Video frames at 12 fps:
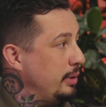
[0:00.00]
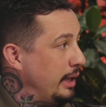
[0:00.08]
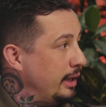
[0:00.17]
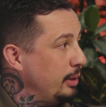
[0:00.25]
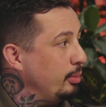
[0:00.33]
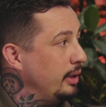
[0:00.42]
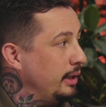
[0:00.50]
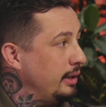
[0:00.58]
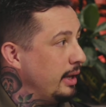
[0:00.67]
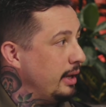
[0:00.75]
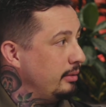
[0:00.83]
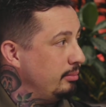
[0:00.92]
anybody
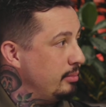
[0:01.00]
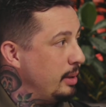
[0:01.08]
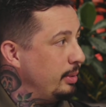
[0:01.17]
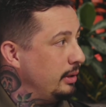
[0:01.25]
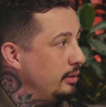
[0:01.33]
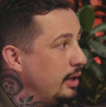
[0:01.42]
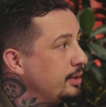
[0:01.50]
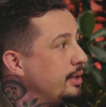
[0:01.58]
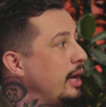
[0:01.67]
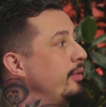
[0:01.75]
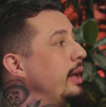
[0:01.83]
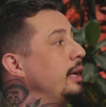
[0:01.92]
that maybe does
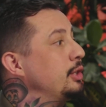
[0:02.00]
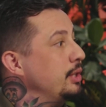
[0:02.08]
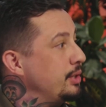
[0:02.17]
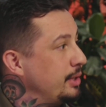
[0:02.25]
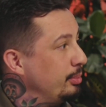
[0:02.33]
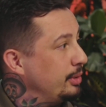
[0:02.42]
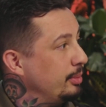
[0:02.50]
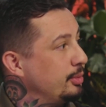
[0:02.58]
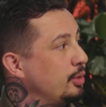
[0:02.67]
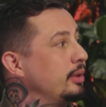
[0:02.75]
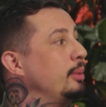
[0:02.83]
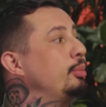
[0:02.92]
have anxious
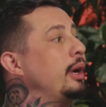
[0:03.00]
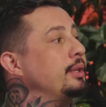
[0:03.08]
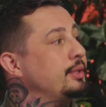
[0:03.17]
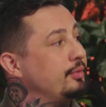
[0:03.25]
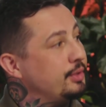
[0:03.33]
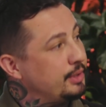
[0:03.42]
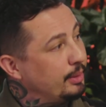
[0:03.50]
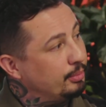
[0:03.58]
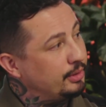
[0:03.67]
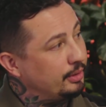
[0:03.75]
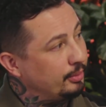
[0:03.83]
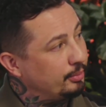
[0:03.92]
symptoms or depressive
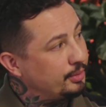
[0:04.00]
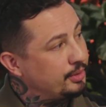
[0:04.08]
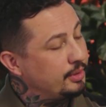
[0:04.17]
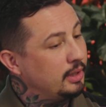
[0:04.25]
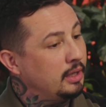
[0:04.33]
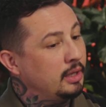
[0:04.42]
symptoms,